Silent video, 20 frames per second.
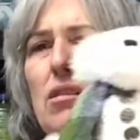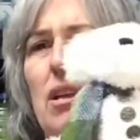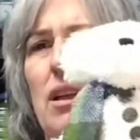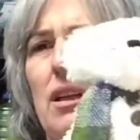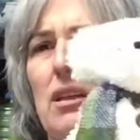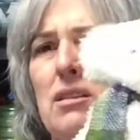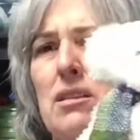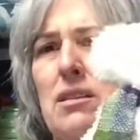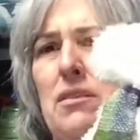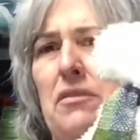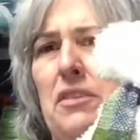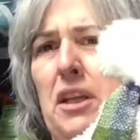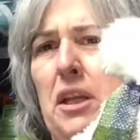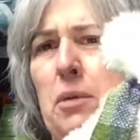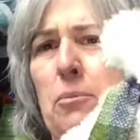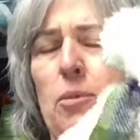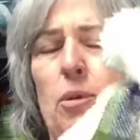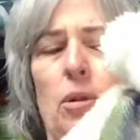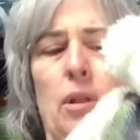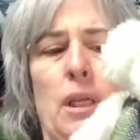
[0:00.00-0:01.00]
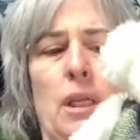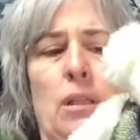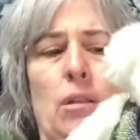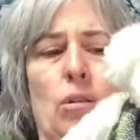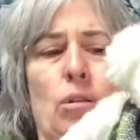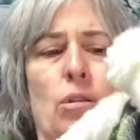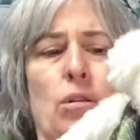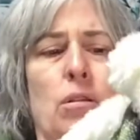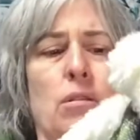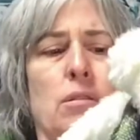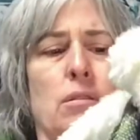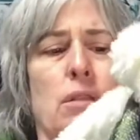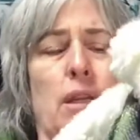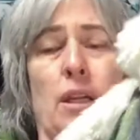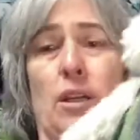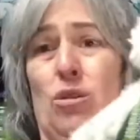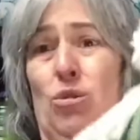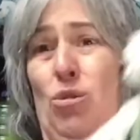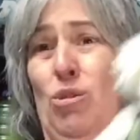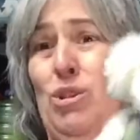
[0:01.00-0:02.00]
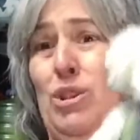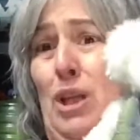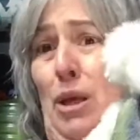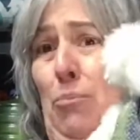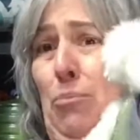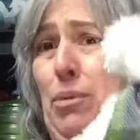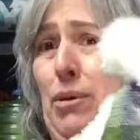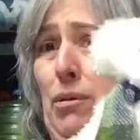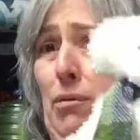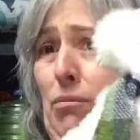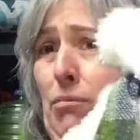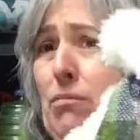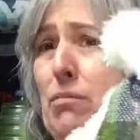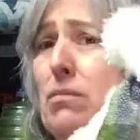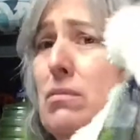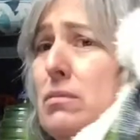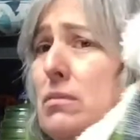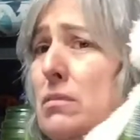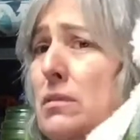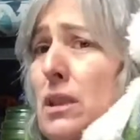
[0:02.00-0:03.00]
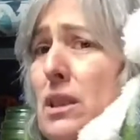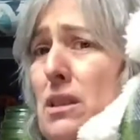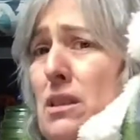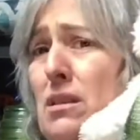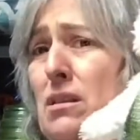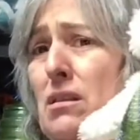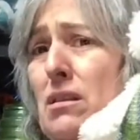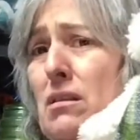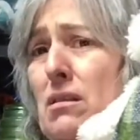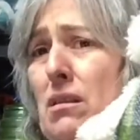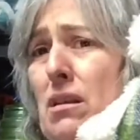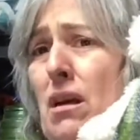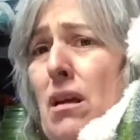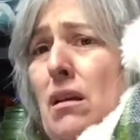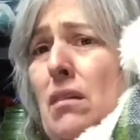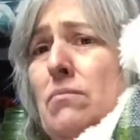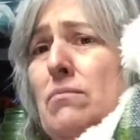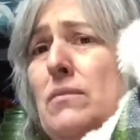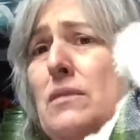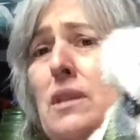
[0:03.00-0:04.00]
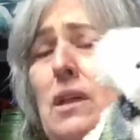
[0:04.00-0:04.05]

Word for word: look like a stuffed animal. It looks like a doorstop too, because it's kind of